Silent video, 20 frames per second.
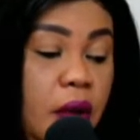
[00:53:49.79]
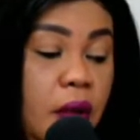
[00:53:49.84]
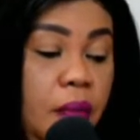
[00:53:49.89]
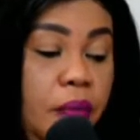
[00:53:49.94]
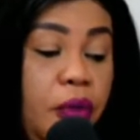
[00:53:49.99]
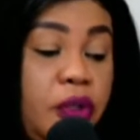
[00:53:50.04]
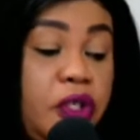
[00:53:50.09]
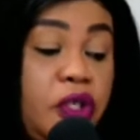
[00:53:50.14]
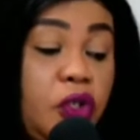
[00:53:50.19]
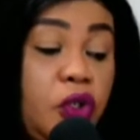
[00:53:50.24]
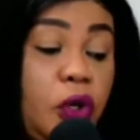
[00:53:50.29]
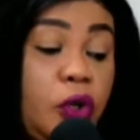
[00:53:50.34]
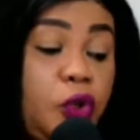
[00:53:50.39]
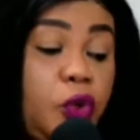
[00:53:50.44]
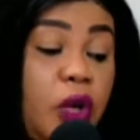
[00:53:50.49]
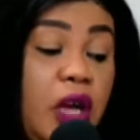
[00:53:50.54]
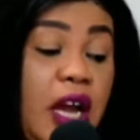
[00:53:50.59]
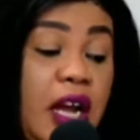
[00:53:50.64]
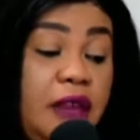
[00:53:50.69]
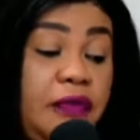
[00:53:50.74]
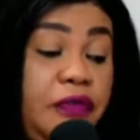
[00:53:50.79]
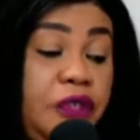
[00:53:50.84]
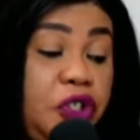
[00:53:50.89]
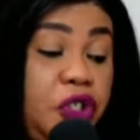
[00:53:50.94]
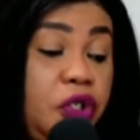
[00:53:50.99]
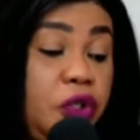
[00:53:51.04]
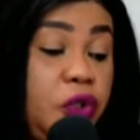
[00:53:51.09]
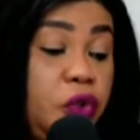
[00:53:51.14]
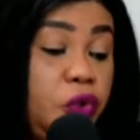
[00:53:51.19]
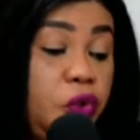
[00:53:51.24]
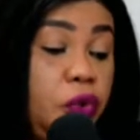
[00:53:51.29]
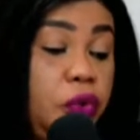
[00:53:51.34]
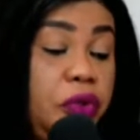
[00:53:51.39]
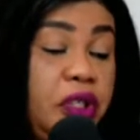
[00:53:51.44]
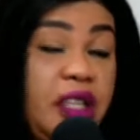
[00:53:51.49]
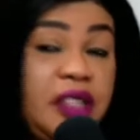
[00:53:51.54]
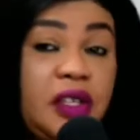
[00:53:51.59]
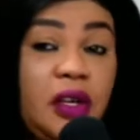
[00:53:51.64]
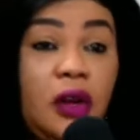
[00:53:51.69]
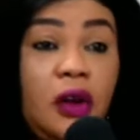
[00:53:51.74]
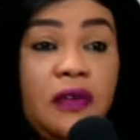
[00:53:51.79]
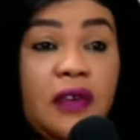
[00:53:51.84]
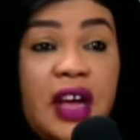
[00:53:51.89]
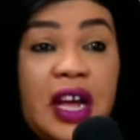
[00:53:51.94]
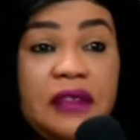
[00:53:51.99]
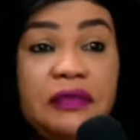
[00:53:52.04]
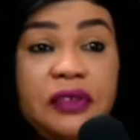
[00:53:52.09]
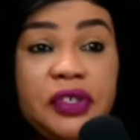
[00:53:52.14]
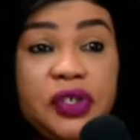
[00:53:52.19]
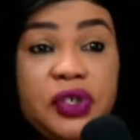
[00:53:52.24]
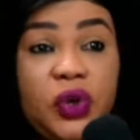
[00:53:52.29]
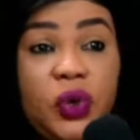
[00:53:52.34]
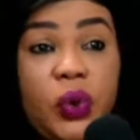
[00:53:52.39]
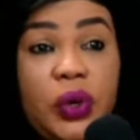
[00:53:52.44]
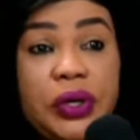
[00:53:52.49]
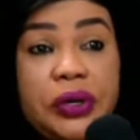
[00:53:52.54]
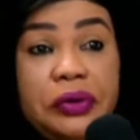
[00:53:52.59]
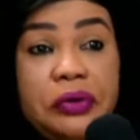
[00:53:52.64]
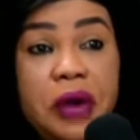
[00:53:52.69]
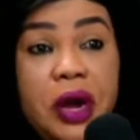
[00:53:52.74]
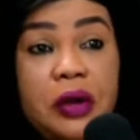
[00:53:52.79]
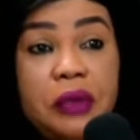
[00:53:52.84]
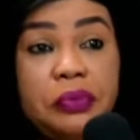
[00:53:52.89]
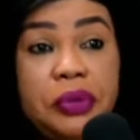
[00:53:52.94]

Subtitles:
But it turned to a catfishing story. There's a lot of catfishing going around.